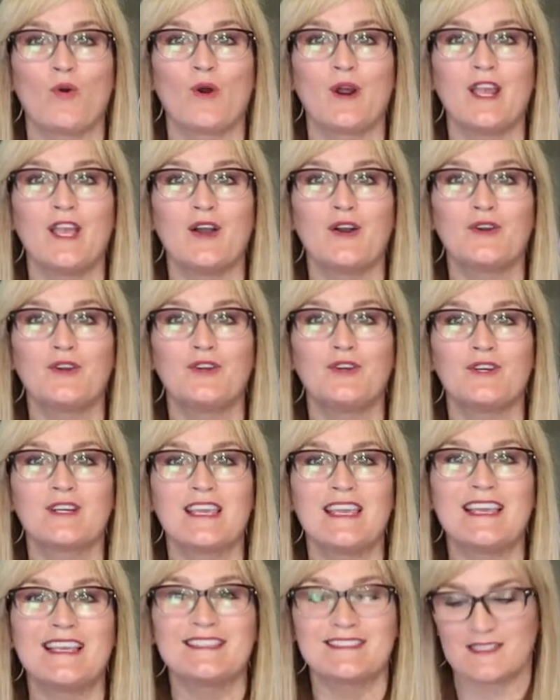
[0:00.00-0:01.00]
Oreo
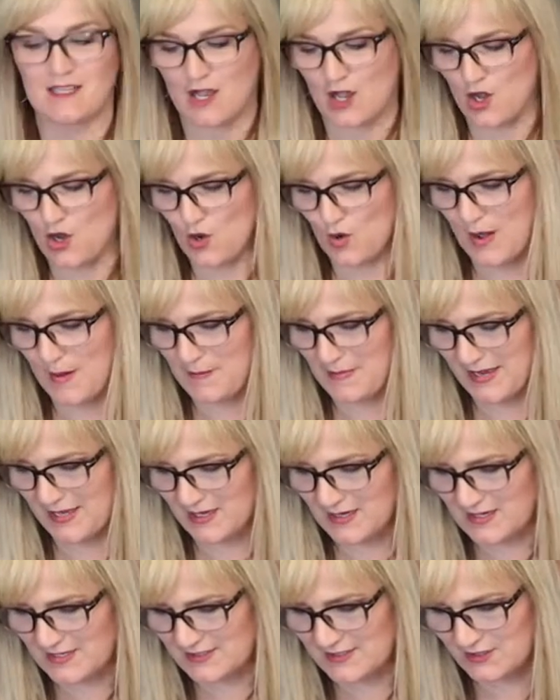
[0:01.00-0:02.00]
cookies? Oh my
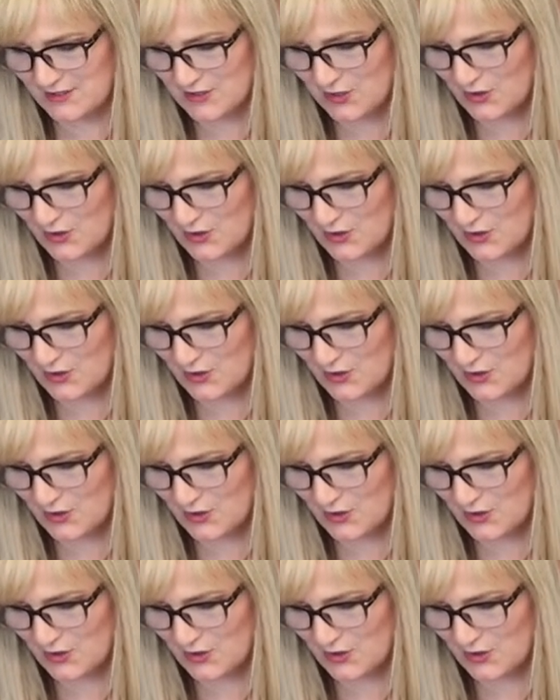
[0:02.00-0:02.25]
goodness, they're